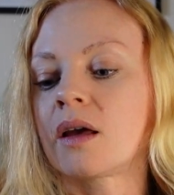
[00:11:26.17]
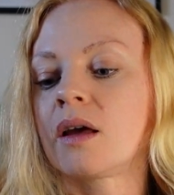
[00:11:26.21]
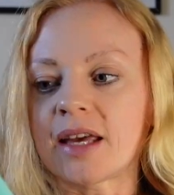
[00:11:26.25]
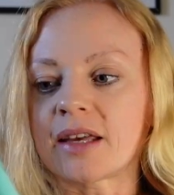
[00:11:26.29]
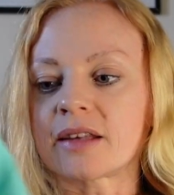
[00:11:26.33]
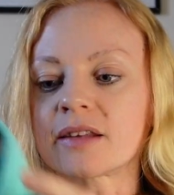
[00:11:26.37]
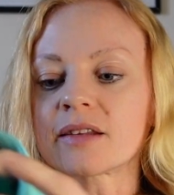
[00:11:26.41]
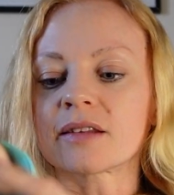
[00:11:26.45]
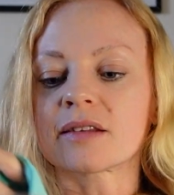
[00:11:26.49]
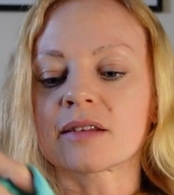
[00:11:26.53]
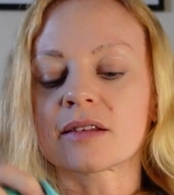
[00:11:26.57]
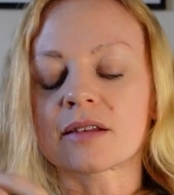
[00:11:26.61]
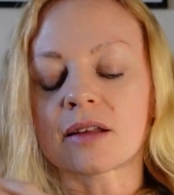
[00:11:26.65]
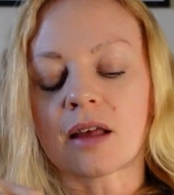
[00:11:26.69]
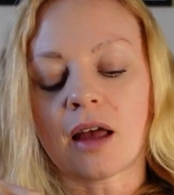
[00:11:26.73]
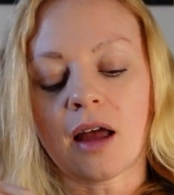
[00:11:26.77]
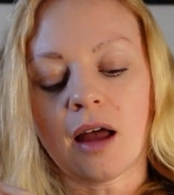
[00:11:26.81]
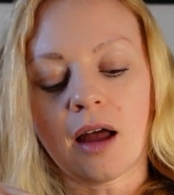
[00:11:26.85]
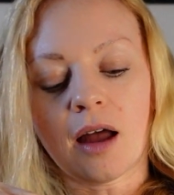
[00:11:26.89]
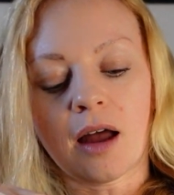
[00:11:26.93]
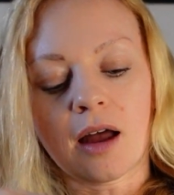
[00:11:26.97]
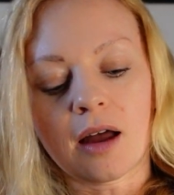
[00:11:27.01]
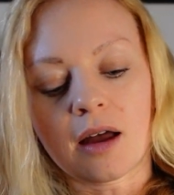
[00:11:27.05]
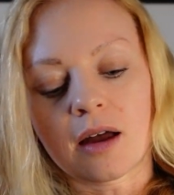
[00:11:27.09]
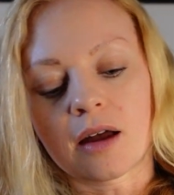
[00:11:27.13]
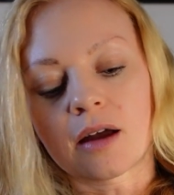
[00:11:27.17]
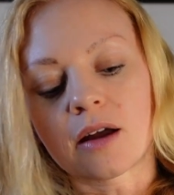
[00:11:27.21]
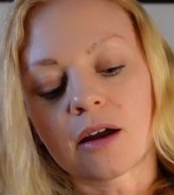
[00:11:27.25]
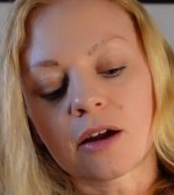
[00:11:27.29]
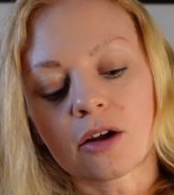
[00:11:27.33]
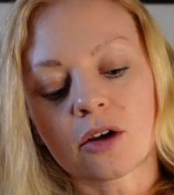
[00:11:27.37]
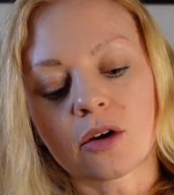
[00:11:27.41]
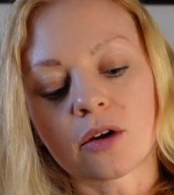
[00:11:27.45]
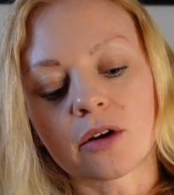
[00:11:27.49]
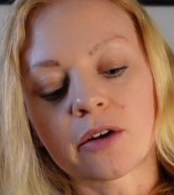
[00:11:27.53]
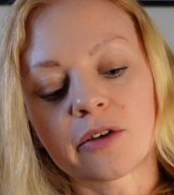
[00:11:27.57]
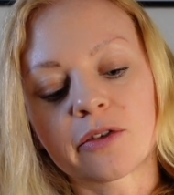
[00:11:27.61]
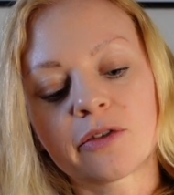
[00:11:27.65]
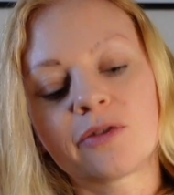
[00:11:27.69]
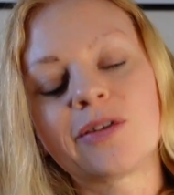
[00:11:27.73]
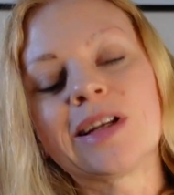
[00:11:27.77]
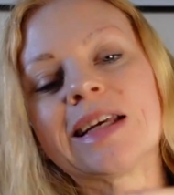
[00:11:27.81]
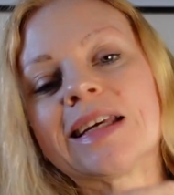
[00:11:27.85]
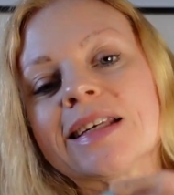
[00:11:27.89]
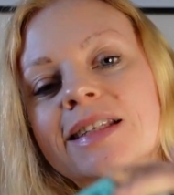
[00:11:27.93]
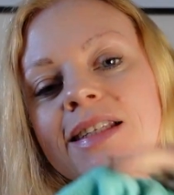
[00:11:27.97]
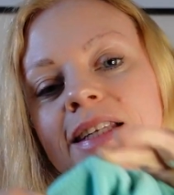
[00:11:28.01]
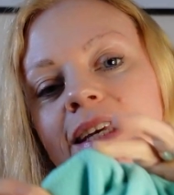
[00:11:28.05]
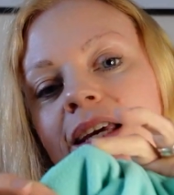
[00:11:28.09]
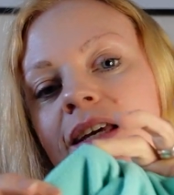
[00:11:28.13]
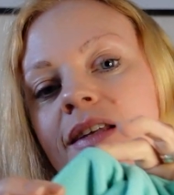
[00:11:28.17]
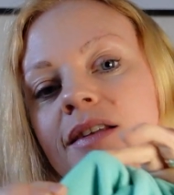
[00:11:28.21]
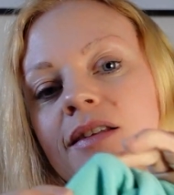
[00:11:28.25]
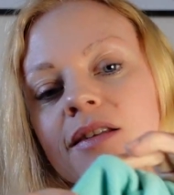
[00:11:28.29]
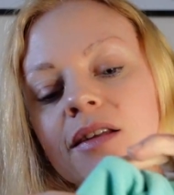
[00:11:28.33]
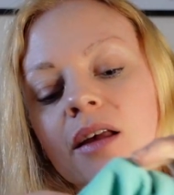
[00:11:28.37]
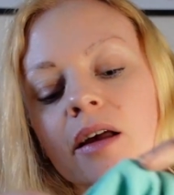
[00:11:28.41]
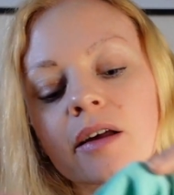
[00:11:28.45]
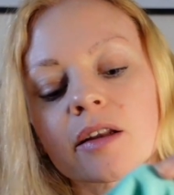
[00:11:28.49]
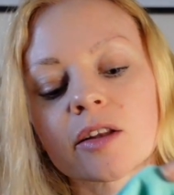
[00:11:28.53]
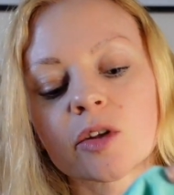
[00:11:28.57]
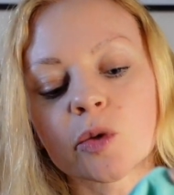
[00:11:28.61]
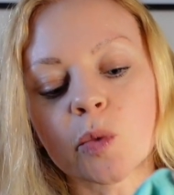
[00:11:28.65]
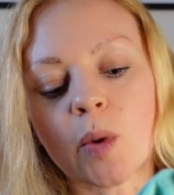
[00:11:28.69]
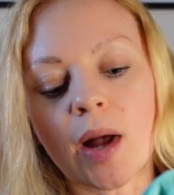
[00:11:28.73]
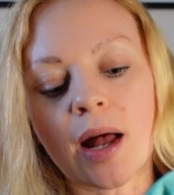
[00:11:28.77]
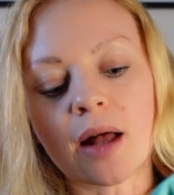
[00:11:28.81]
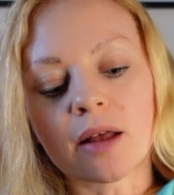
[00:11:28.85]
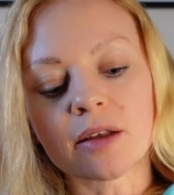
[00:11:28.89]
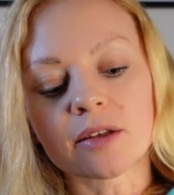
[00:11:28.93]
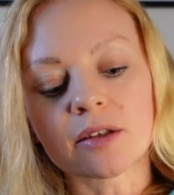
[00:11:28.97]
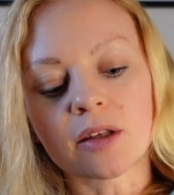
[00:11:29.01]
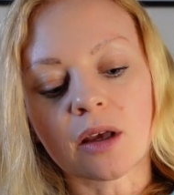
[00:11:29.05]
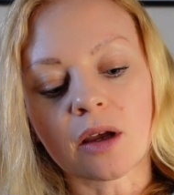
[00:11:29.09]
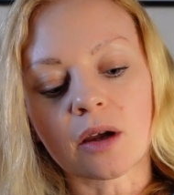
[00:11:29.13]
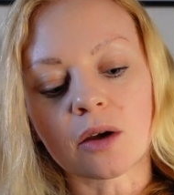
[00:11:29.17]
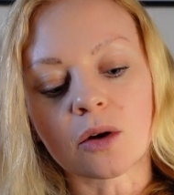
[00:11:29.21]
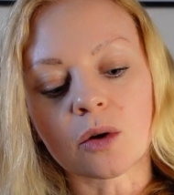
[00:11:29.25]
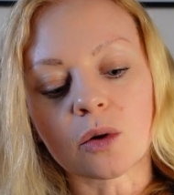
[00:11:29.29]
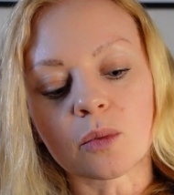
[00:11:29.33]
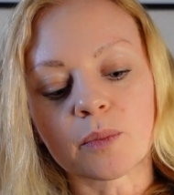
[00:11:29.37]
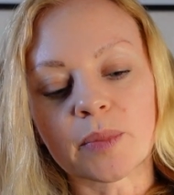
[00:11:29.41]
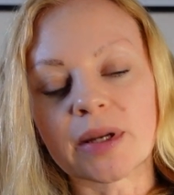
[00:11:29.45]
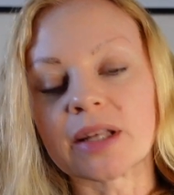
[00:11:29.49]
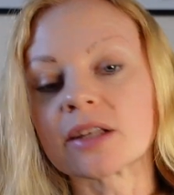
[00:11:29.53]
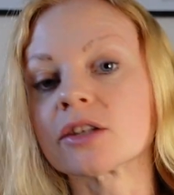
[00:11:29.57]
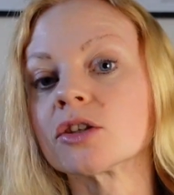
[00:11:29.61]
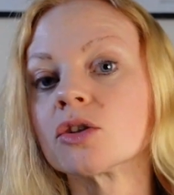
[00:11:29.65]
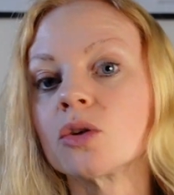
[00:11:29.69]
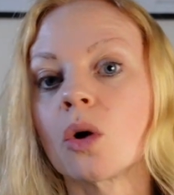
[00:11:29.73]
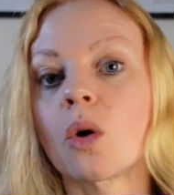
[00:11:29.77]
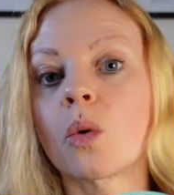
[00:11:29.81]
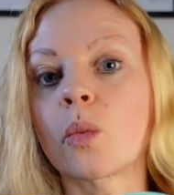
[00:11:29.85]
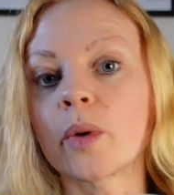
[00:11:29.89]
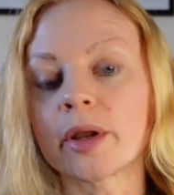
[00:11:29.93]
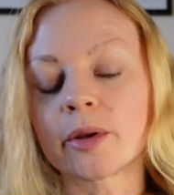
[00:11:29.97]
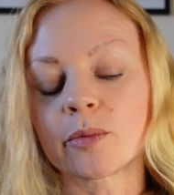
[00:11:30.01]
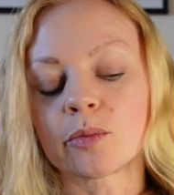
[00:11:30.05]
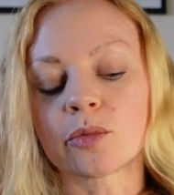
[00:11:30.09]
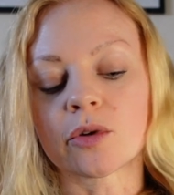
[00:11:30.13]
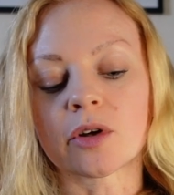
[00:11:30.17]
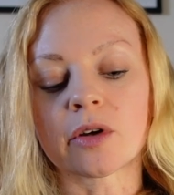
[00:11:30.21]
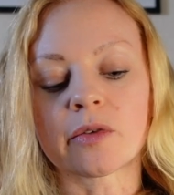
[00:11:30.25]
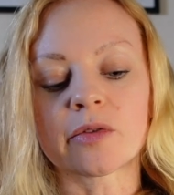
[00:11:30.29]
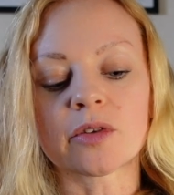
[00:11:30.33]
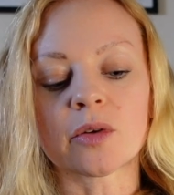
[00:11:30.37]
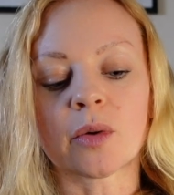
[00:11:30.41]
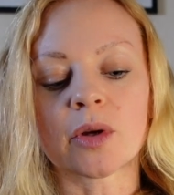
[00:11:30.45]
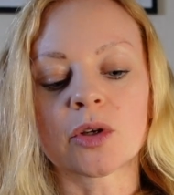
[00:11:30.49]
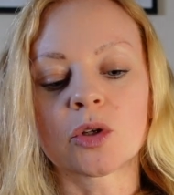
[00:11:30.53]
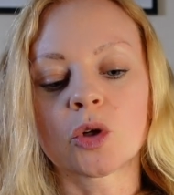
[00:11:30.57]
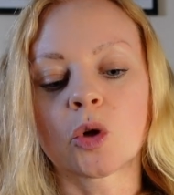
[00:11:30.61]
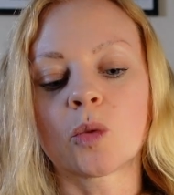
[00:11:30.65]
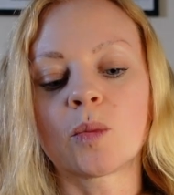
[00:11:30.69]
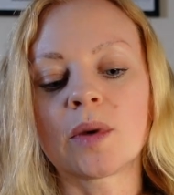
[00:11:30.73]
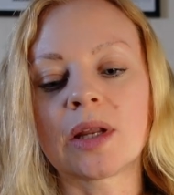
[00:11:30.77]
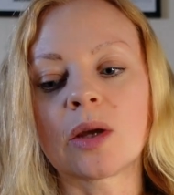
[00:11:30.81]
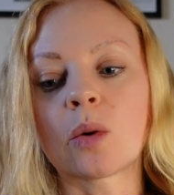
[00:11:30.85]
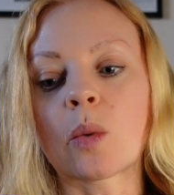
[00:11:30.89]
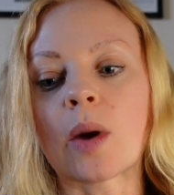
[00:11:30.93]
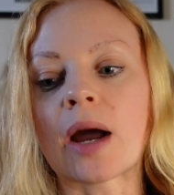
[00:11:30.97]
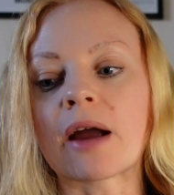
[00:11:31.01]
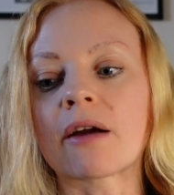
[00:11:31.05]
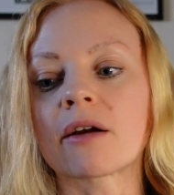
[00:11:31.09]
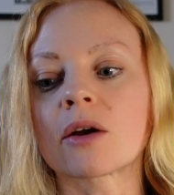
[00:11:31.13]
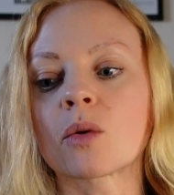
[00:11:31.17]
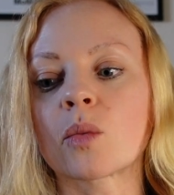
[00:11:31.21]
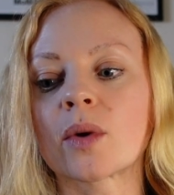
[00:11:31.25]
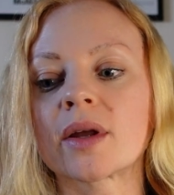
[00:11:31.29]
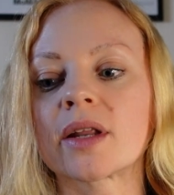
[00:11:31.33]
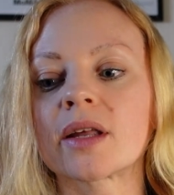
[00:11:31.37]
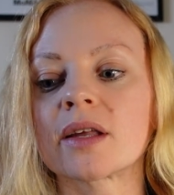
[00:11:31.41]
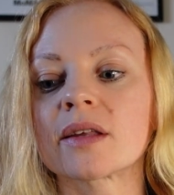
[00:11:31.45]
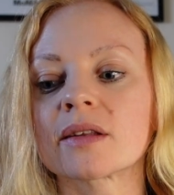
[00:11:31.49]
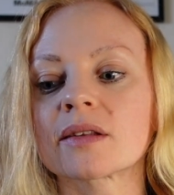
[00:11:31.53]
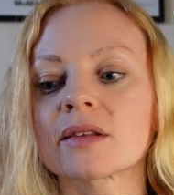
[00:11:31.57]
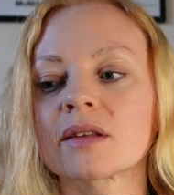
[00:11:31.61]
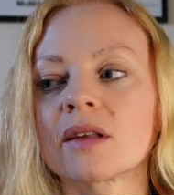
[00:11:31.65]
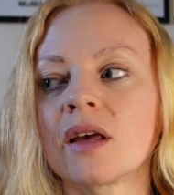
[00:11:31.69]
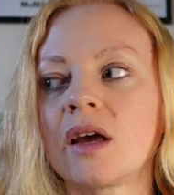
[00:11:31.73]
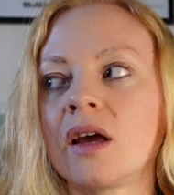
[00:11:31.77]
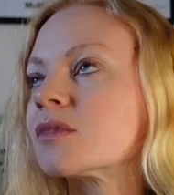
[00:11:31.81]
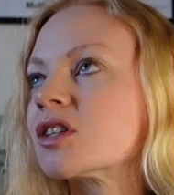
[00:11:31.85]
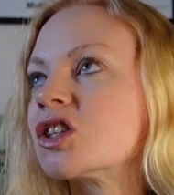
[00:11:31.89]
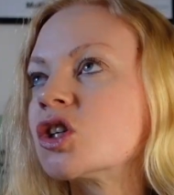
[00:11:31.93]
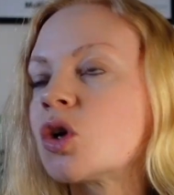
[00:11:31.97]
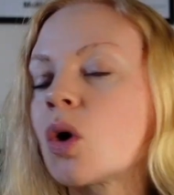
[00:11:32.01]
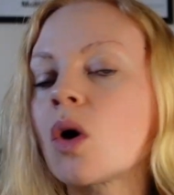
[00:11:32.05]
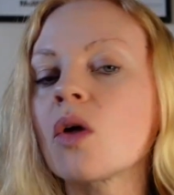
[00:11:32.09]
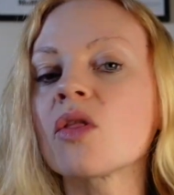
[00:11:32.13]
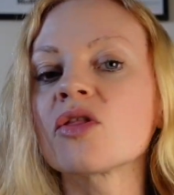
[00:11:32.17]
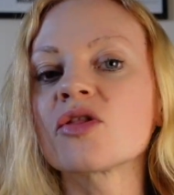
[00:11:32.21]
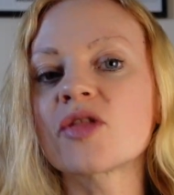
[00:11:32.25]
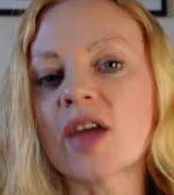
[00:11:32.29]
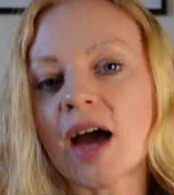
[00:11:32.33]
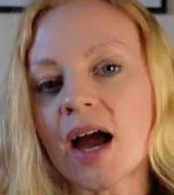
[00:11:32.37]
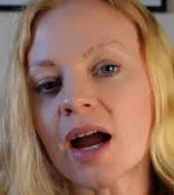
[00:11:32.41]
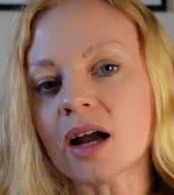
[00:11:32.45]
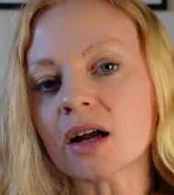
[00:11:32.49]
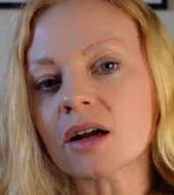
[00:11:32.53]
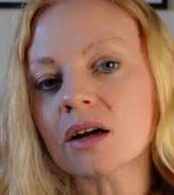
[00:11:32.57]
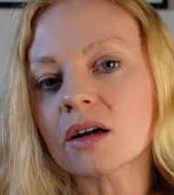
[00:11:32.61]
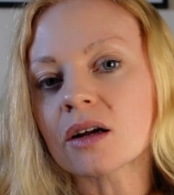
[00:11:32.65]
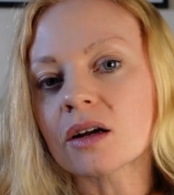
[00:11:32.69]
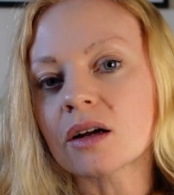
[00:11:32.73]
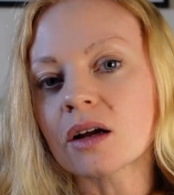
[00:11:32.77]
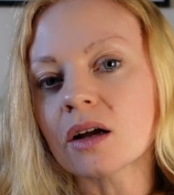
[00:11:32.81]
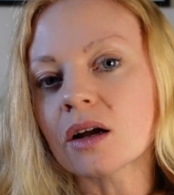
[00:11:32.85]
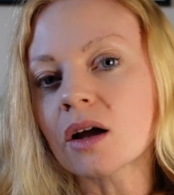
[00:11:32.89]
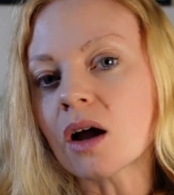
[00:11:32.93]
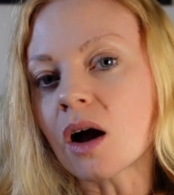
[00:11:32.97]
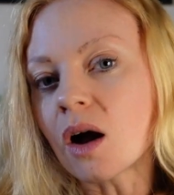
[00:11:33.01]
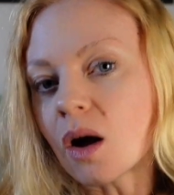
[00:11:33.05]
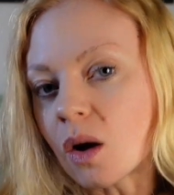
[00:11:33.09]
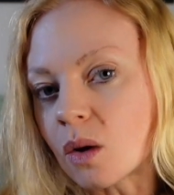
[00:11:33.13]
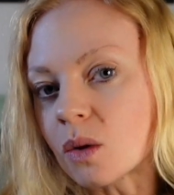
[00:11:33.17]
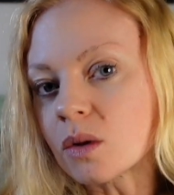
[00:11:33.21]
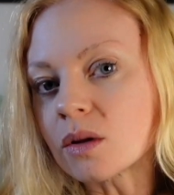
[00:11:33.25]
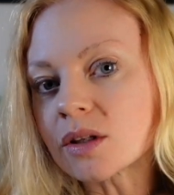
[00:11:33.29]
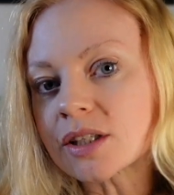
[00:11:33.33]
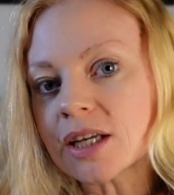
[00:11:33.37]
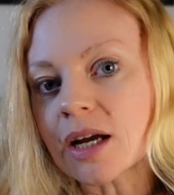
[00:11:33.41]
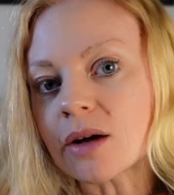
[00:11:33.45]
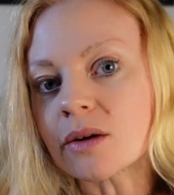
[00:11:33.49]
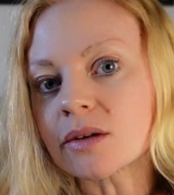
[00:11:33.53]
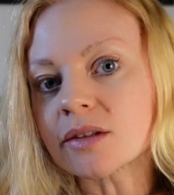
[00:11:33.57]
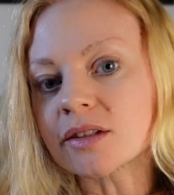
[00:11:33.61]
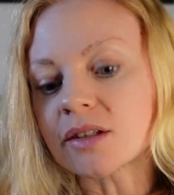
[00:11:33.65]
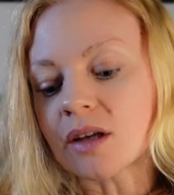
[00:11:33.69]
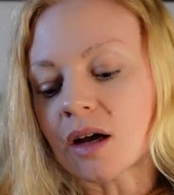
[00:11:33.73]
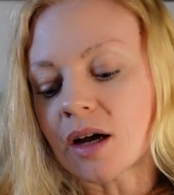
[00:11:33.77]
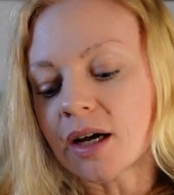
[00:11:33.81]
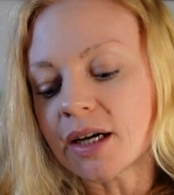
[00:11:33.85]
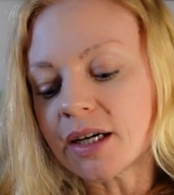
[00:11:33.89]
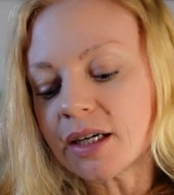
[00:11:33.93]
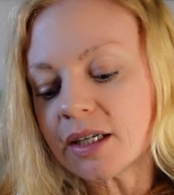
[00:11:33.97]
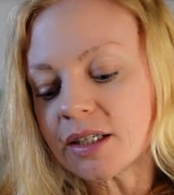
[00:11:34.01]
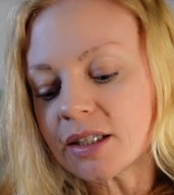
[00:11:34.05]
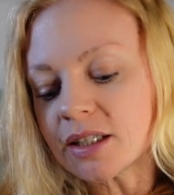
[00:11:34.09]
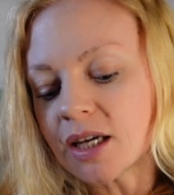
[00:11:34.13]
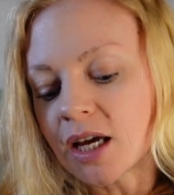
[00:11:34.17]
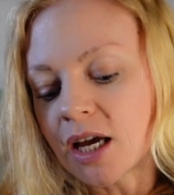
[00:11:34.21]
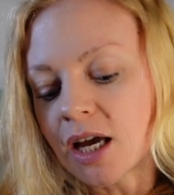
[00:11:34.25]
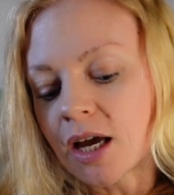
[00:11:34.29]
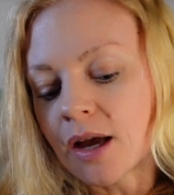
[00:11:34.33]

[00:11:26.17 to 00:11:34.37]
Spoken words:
It's got a fleecy inside as well, so but it's not windproof, so I normally wear it when it's not that cold outside,